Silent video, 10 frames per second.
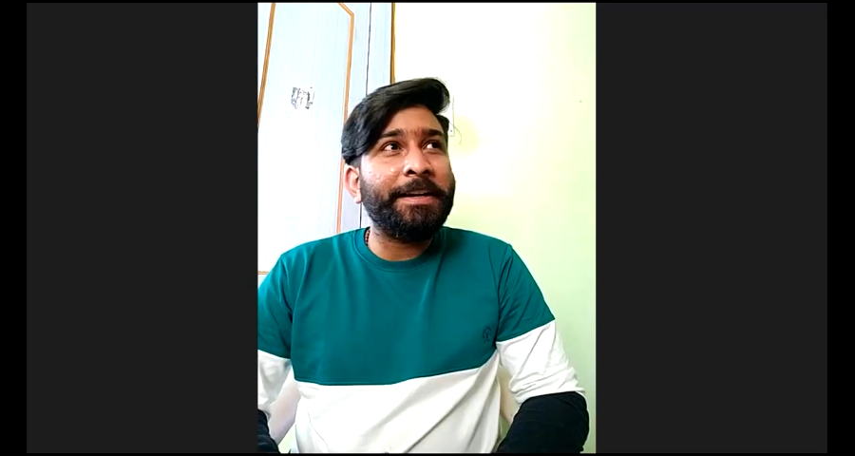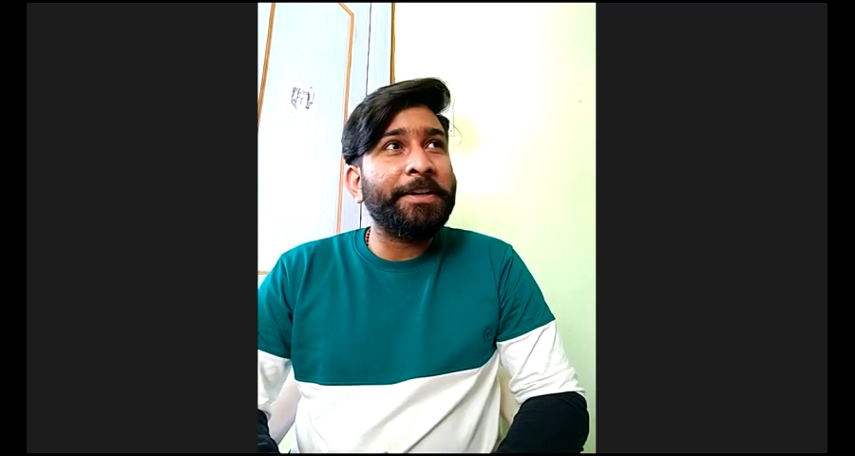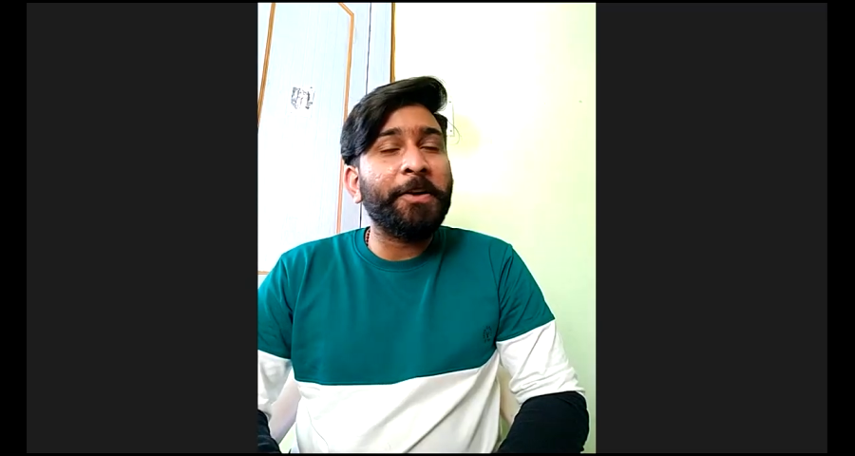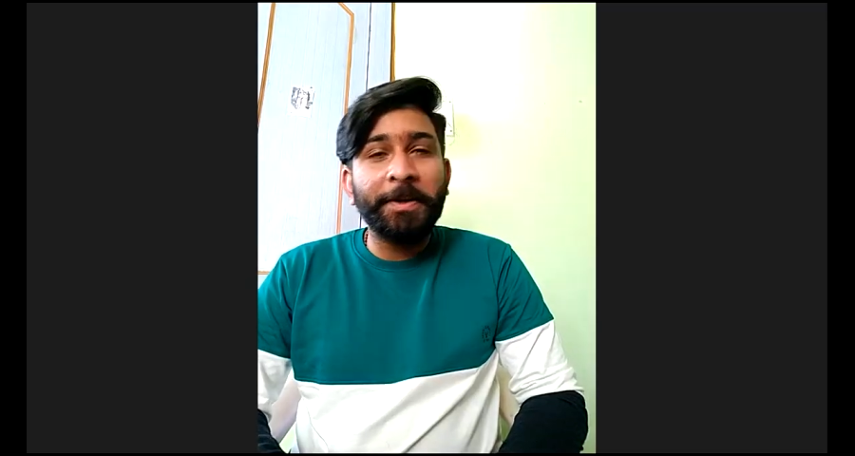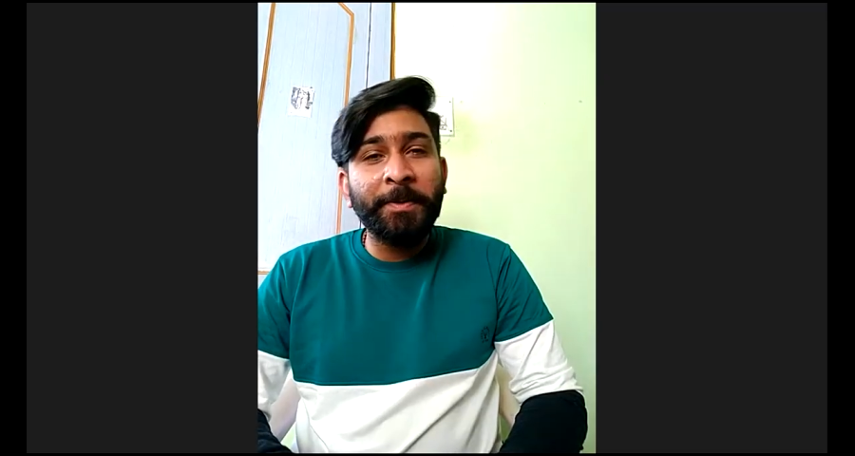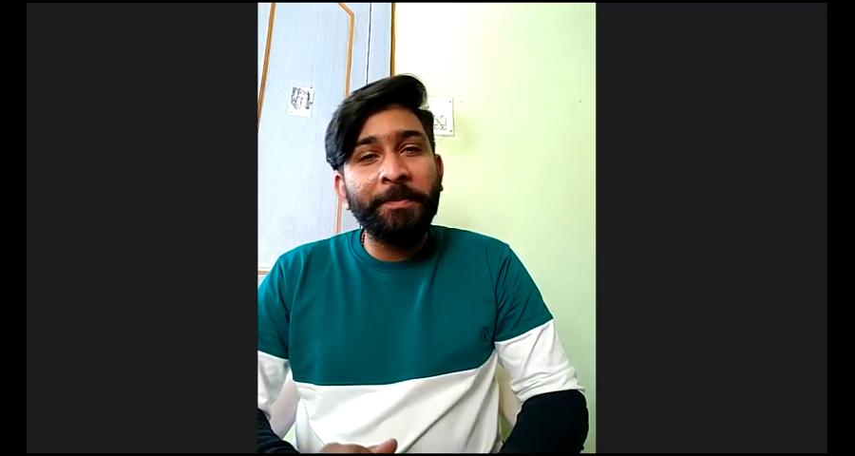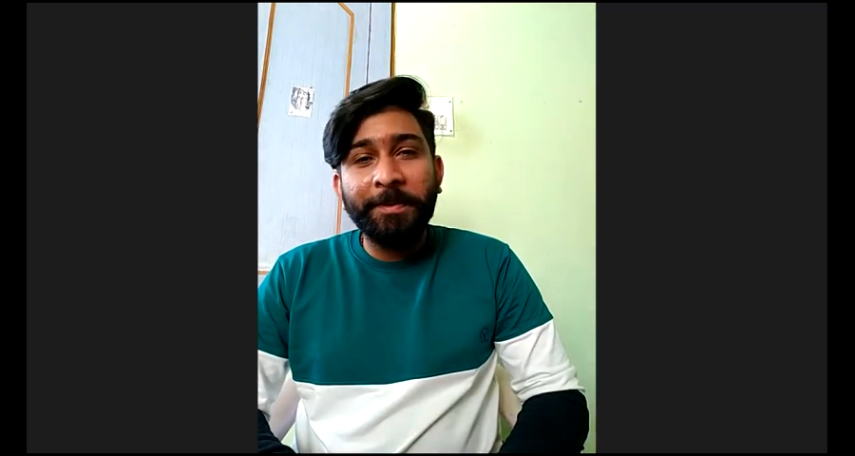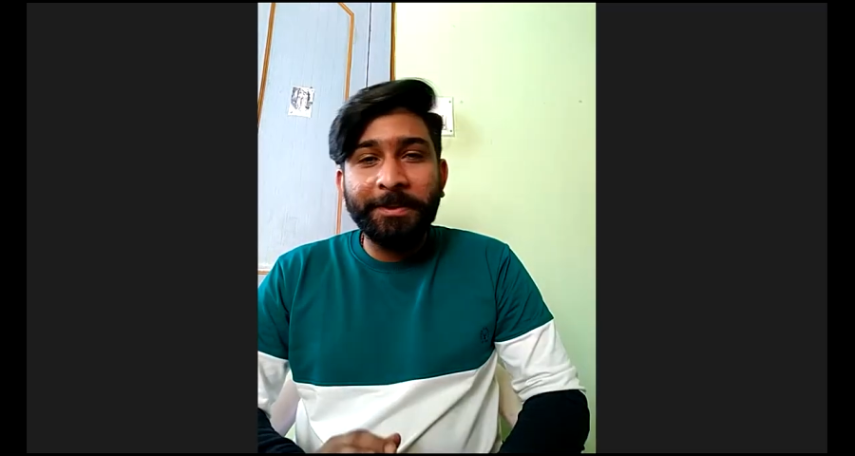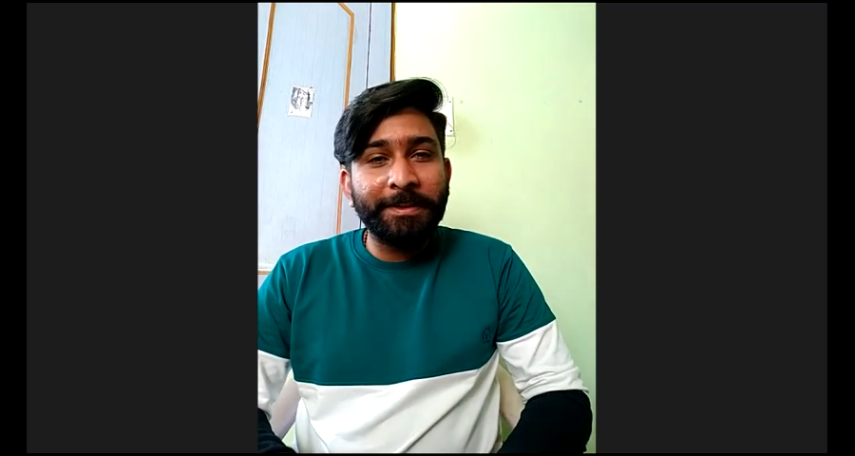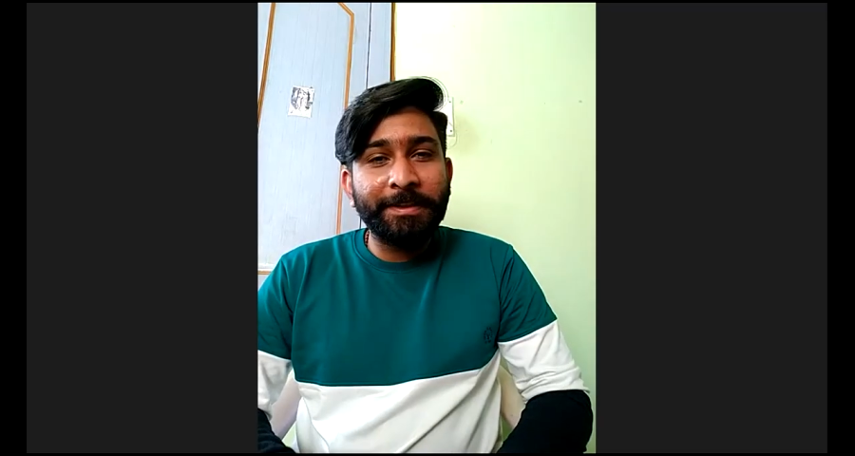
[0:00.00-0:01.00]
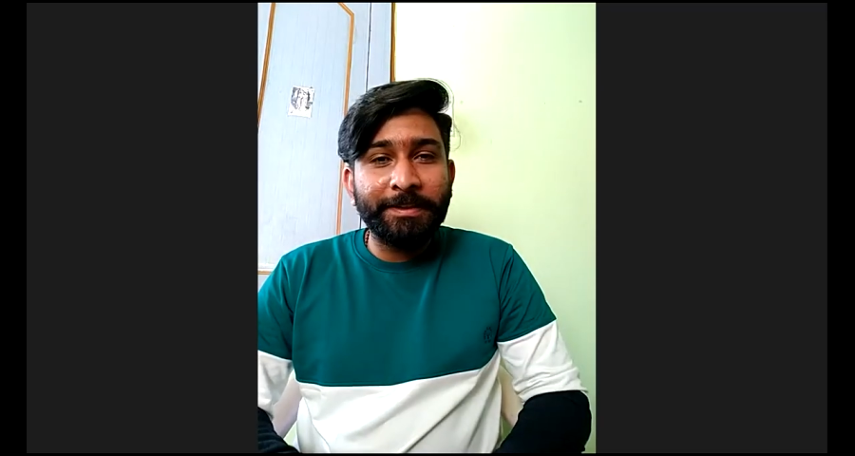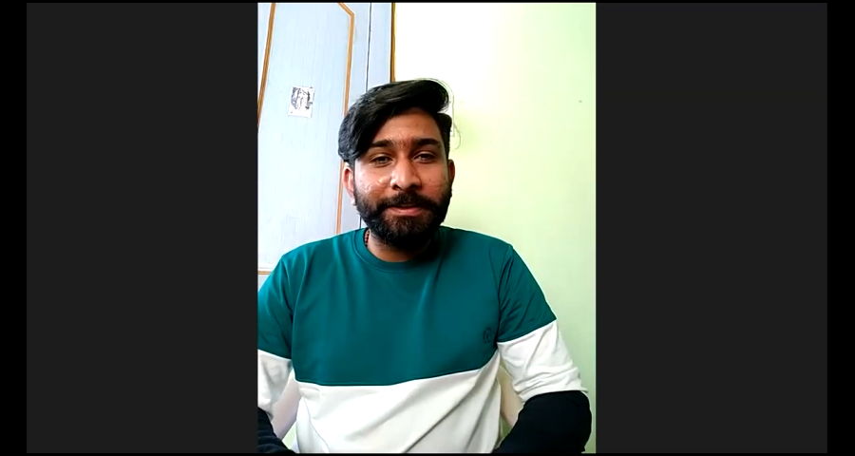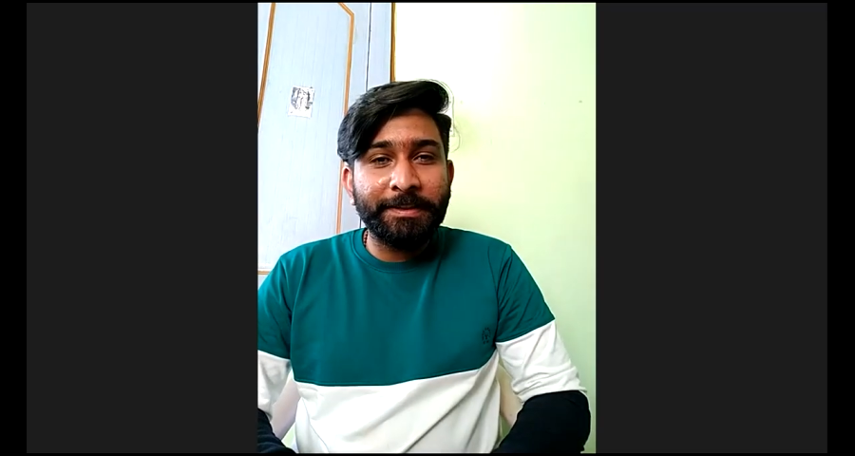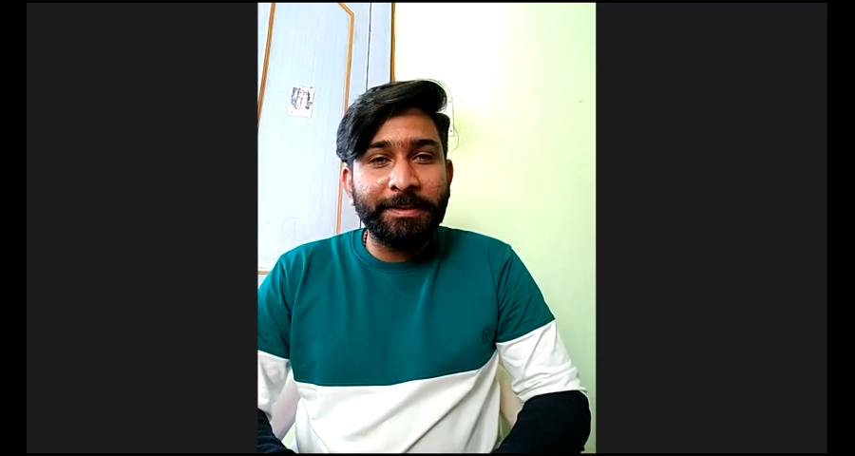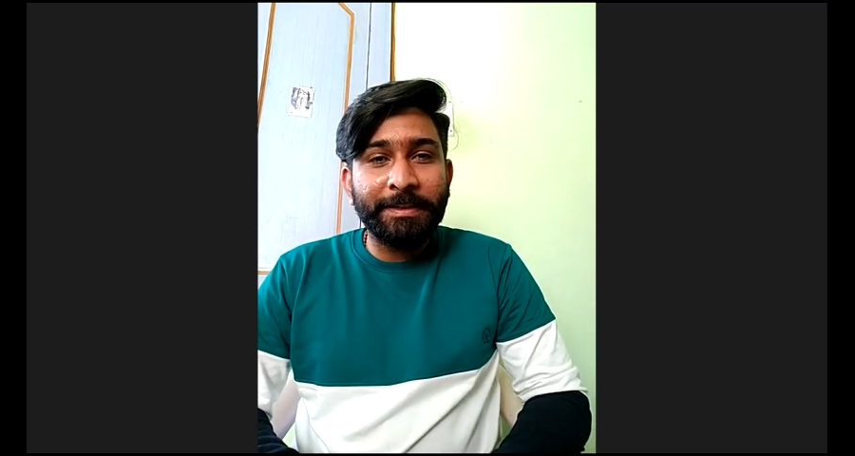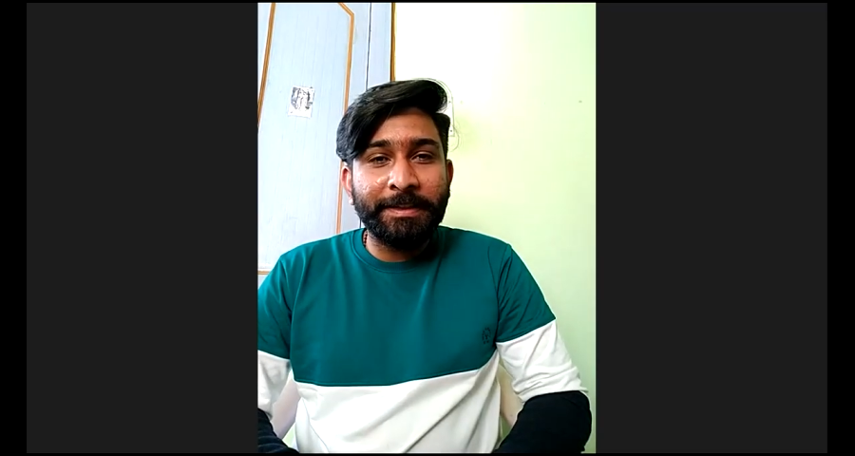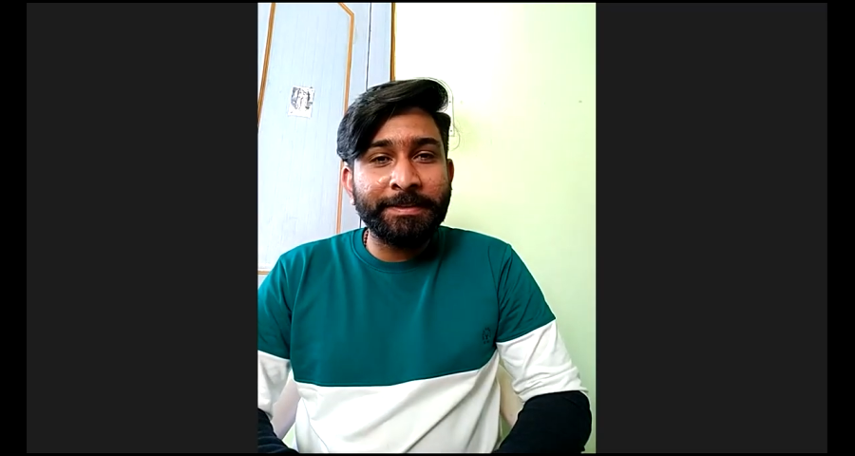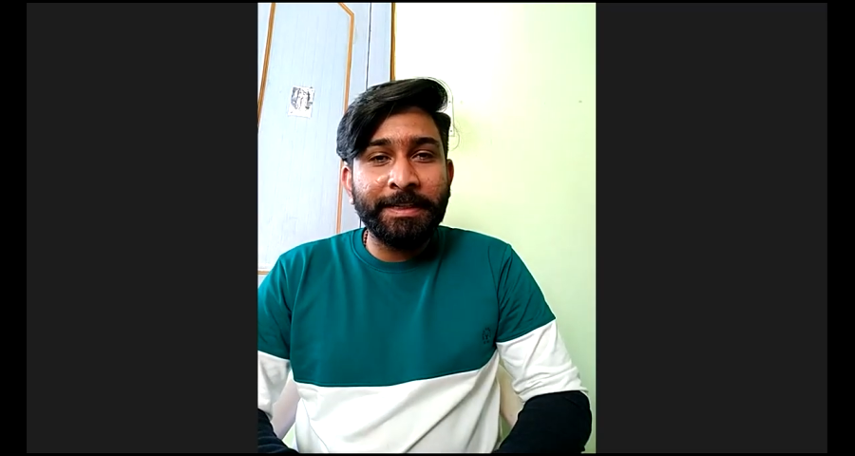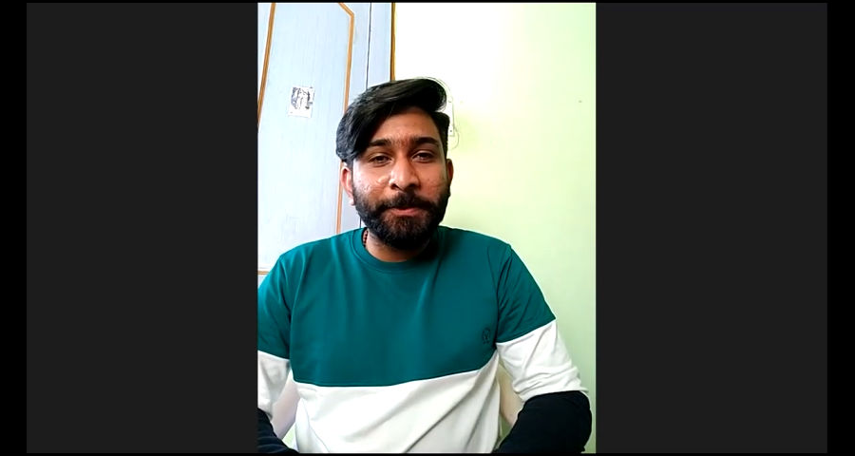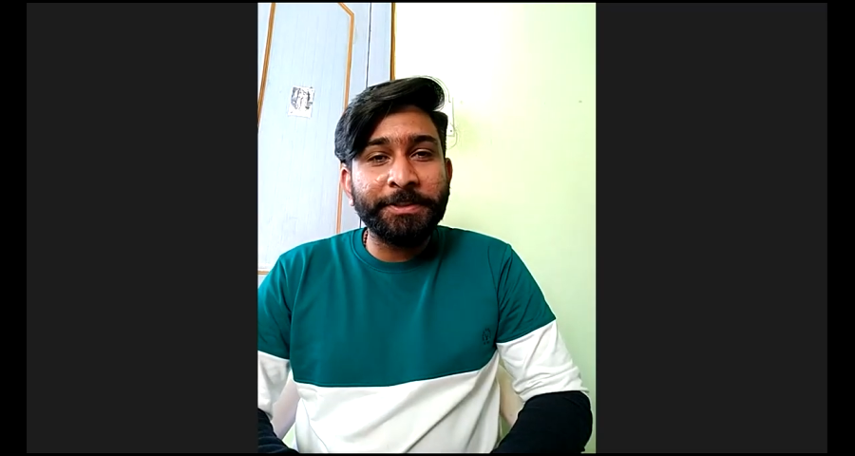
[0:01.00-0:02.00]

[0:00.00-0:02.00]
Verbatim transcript: I do not remember the exact okay.